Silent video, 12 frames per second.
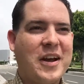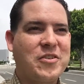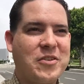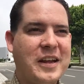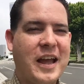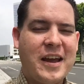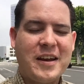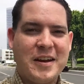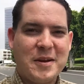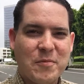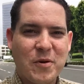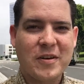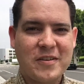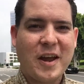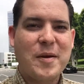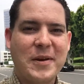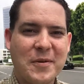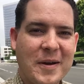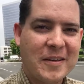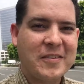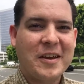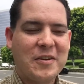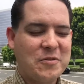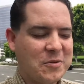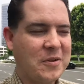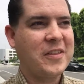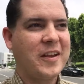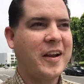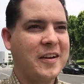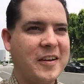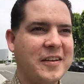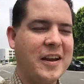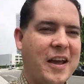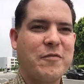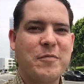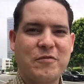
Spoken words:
actually add any more time into my schedule that I didn't have